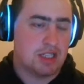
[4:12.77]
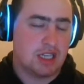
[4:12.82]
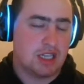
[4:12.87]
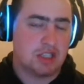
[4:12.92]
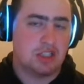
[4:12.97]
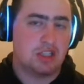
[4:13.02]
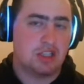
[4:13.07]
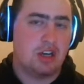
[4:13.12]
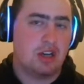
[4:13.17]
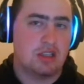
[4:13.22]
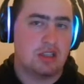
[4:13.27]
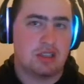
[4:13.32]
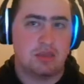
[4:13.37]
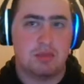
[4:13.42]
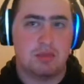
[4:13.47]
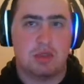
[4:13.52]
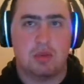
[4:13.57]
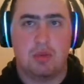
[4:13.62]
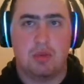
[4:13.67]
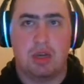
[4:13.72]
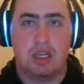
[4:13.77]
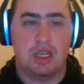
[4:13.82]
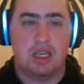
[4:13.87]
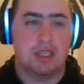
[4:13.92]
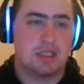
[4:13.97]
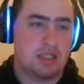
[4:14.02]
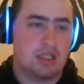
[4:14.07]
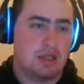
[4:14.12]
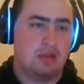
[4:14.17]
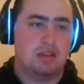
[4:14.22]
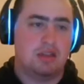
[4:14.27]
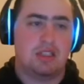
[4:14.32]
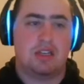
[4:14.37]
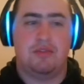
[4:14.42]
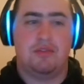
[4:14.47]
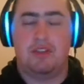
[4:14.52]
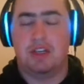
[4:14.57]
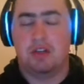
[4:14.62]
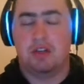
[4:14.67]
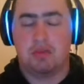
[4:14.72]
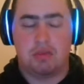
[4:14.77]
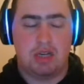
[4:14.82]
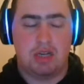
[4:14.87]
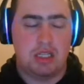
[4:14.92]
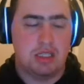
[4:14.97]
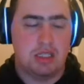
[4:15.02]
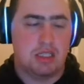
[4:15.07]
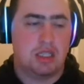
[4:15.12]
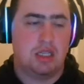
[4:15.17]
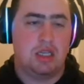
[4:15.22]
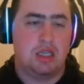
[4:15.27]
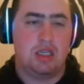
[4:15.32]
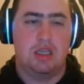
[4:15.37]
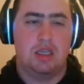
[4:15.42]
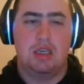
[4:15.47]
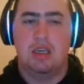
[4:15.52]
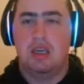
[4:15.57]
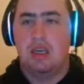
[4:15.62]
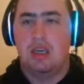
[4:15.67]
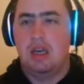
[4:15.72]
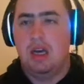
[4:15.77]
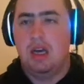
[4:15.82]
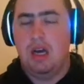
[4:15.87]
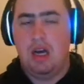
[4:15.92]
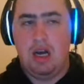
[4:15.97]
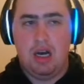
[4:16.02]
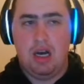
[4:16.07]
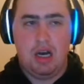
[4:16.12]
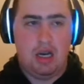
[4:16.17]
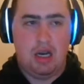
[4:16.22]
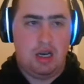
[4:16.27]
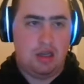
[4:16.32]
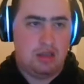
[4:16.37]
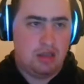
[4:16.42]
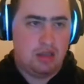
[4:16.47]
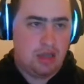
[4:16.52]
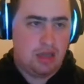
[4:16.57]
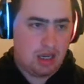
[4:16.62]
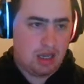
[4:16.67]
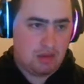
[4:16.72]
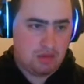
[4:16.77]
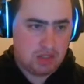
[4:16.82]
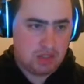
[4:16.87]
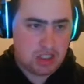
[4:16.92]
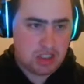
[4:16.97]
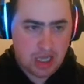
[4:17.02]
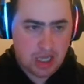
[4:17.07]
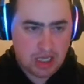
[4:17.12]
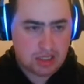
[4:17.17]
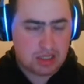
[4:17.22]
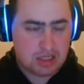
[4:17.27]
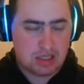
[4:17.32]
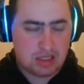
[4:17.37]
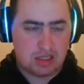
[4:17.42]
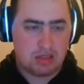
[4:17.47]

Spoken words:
actually caused him to win against stuff like Greenza and Vejex.